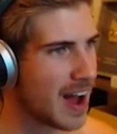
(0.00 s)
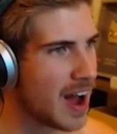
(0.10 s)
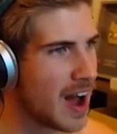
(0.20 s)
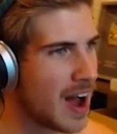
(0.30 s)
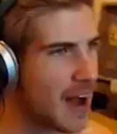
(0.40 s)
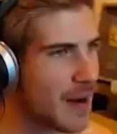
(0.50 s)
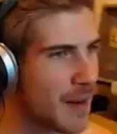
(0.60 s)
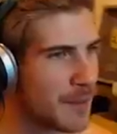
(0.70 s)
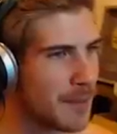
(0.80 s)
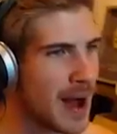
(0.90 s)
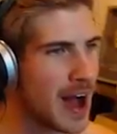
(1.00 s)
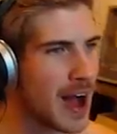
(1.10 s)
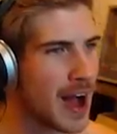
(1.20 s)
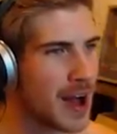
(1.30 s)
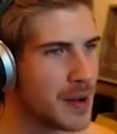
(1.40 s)
Oh,
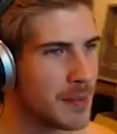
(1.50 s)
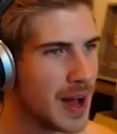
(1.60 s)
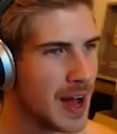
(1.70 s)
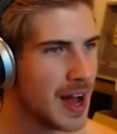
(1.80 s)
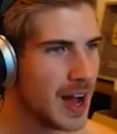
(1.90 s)
Mom.